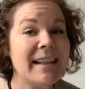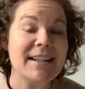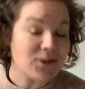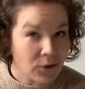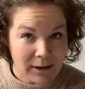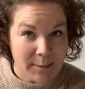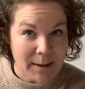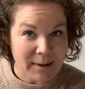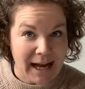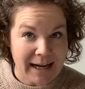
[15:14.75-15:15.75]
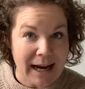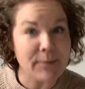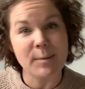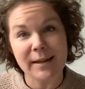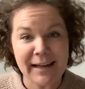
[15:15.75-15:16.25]
That's totally my block. I
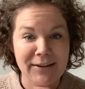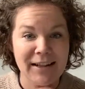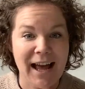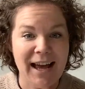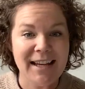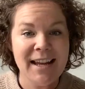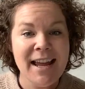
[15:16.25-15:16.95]
will be there a lot.